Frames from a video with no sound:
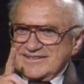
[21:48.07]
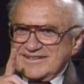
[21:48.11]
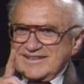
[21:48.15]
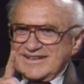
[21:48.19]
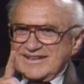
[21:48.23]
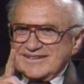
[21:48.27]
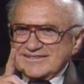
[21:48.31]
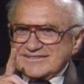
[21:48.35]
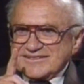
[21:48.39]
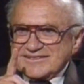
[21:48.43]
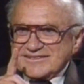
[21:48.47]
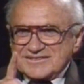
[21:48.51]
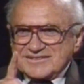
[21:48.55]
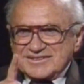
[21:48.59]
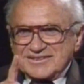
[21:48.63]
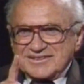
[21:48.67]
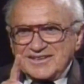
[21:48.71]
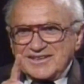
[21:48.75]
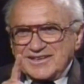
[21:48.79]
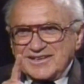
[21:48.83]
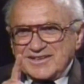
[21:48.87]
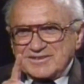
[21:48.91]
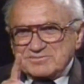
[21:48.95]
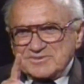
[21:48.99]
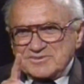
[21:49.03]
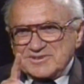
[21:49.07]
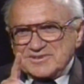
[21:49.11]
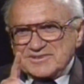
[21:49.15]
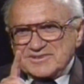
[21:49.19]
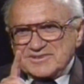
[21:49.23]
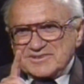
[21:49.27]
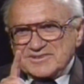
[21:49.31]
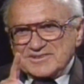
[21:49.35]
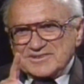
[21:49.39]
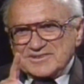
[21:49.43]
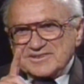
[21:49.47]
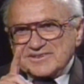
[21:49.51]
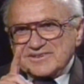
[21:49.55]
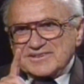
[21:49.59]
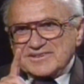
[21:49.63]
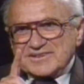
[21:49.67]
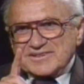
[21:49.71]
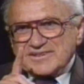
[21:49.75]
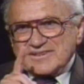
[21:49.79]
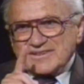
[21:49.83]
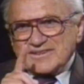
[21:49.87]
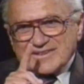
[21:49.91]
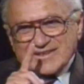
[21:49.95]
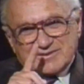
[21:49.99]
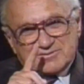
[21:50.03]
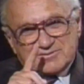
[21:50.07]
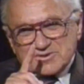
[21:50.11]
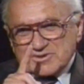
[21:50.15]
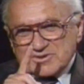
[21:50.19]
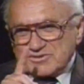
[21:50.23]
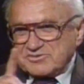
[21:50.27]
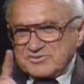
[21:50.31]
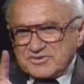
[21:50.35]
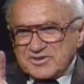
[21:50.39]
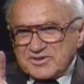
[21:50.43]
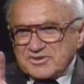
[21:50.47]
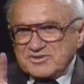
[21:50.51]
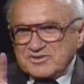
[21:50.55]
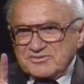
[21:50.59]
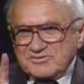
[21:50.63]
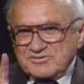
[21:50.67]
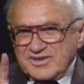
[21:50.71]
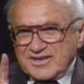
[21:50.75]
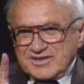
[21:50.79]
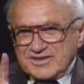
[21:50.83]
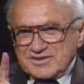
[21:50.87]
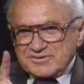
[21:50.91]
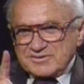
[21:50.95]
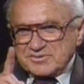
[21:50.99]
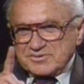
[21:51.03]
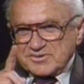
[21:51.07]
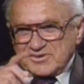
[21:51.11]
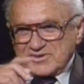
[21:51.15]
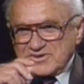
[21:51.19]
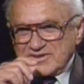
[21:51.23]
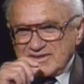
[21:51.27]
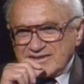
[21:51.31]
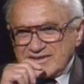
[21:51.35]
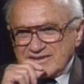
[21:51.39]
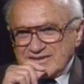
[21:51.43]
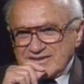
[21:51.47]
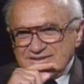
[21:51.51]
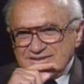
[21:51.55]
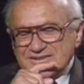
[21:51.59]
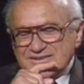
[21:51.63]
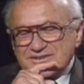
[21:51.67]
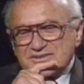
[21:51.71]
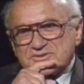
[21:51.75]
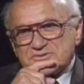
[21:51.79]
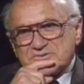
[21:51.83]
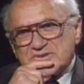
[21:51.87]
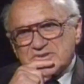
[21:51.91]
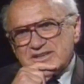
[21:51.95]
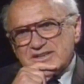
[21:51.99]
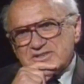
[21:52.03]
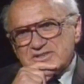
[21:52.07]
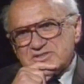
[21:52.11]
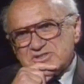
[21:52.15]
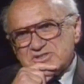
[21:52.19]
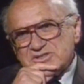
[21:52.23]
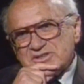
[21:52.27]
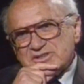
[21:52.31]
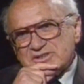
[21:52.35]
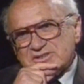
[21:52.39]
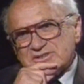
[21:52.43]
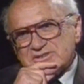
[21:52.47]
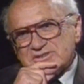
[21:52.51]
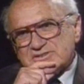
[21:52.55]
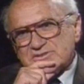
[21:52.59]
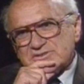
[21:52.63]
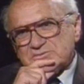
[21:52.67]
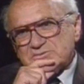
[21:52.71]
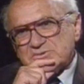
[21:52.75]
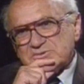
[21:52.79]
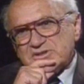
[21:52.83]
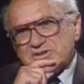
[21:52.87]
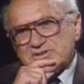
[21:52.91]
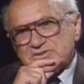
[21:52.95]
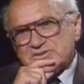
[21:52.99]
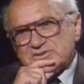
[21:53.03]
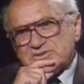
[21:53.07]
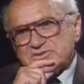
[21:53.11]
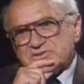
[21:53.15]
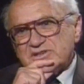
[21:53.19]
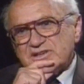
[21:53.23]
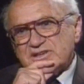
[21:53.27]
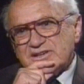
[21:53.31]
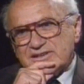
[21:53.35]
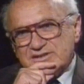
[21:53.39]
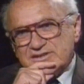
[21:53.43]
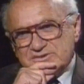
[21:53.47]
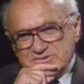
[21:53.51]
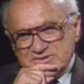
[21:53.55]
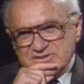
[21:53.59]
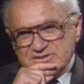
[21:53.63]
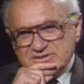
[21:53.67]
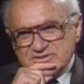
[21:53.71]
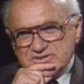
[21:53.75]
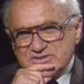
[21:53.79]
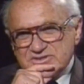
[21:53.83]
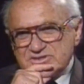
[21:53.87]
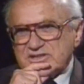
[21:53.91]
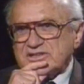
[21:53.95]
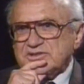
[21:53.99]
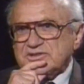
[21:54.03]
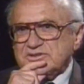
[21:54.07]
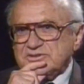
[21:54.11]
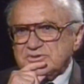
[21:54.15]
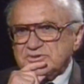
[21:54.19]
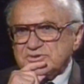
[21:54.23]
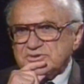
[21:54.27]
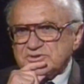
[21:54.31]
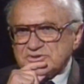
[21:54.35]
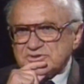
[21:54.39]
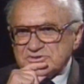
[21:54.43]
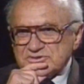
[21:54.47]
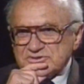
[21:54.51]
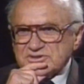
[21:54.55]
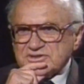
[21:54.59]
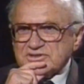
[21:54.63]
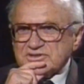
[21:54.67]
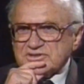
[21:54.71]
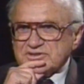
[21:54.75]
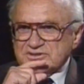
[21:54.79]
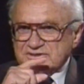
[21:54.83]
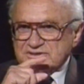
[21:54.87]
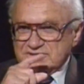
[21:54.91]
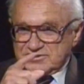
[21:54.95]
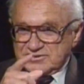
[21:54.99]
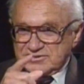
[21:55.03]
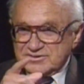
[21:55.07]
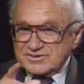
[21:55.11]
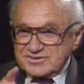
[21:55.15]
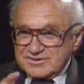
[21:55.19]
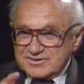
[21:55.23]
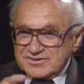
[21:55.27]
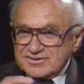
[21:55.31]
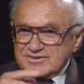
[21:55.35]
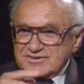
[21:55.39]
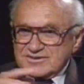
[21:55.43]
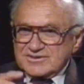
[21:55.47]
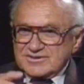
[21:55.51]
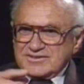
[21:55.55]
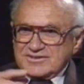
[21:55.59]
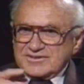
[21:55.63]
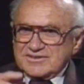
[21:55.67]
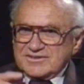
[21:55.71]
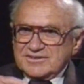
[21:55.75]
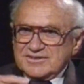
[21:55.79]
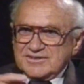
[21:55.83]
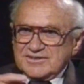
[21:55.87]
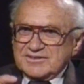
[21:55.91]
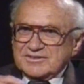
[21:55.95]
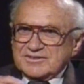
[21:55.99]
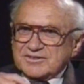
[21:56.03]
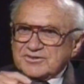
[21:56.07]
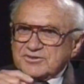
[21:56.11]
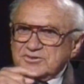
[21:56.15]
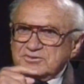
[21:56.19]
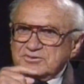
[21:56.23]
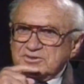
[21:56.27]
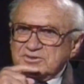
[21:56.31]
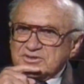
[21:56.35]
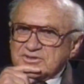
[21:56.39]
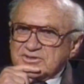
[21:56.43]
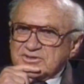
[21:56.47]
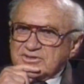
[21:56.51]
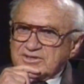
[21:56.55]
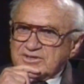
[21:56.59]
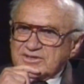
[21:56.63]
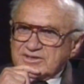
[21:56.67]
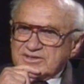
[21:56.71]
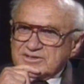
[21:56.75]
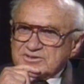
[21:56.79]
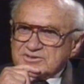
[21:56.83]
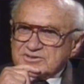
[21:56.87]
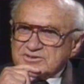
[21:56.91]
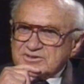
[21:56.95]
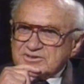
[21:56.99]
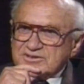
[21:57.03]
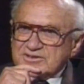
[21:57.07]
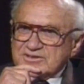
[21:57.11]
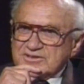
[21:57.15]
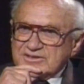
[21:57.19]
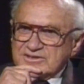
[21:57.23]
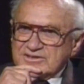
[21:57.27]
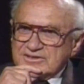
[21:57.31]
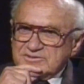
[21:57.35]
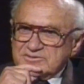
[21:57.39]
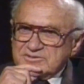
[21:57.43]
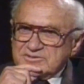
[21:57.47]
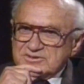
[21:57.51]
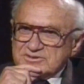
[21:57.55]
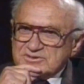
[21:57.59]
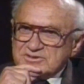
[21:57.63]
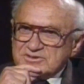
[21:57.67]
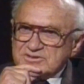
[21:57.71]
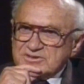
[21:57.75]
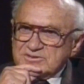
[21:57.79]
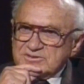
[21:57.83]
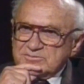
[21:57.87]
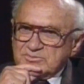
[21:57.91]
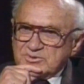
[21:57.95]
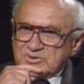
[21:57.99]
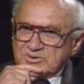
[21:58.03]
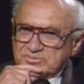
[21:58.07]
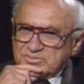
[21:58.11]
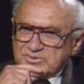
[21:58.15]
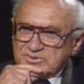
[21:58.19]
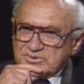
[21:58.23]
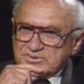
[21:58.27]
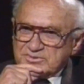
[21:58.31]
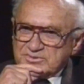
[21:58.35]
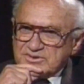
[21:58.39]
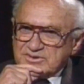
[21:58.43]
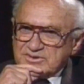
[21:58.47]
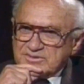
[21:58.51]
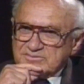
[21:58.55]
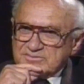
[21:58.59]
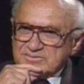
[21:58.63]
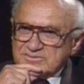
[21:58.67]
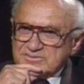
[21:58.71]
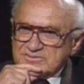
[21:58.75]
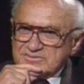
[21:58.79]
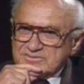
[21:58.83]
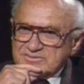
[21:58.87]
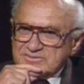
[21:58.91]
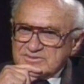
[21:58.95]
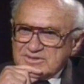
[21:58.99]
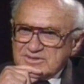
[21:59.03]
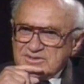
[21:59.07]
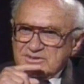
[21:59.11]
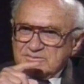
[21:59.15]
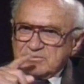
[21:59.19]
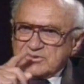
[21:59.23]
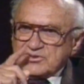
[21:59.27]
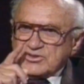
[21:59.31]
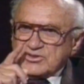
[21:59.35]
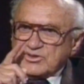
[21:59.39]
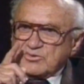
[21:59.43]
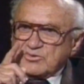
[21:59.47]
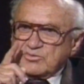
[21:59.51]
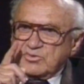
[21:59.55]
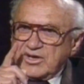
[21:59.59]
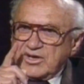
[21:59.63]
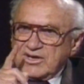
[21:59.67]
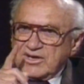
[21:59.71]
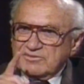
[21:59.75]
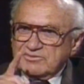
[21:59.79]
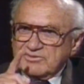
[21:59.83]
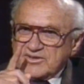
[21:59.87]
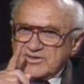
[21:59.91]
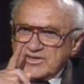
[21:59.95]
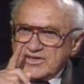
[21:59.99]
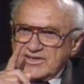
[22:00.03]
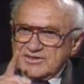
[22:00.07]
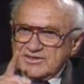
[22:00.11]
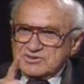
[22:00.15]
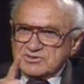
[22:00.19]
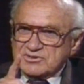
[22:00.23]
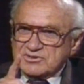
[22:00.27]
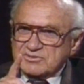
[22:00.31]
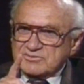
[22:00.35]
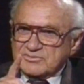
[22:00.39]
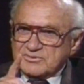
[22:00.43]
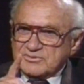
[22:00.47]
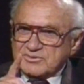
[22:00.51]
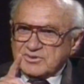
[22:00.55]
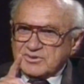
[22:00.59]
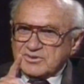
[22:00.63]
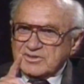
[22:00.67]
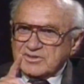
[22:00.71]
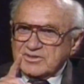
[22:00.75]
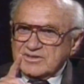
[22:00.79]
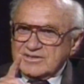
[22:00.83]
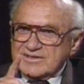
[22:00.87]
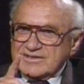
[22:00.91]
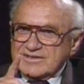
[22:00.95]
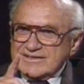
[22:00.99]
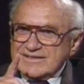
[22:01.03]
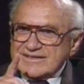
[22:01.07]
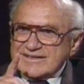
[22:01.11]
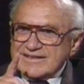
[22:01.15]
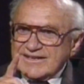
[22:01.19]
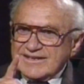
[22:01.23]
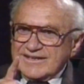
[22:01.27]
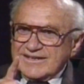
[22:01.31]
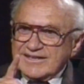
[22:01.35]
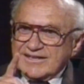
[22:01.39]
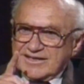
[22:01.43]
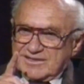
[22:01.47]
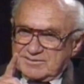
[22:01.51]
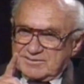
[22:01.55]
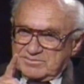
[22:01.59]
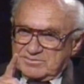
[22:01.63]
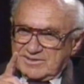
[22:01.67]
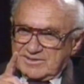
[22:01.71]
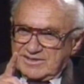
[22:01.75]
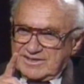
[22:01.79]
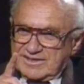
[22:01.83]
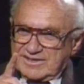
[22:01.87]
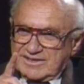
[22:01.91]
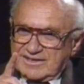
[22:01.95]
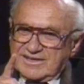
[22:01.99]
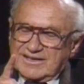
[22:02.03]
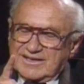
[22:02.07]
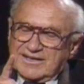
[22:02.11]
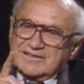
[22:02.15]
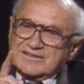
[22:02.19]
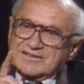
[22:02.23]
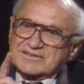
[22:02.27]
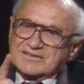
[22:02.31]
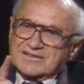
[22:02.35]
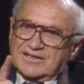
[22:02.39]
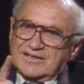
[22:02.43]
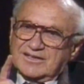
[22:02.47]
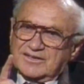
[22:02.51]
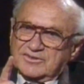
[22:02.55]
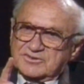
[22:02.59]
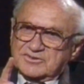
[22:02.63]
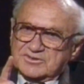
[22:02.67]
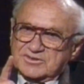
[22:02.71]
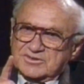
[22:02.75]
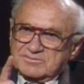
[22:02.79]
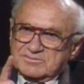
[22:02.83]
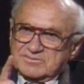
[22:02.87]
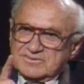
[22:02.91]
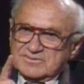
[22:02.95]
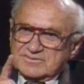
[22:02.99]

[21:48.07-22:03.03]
at the time, that was a very valuable thing. The tragedy is that Rutgers now has, the state of New Jersey in their new incarnation, now has a similar program. But the qualification for getting a scholarship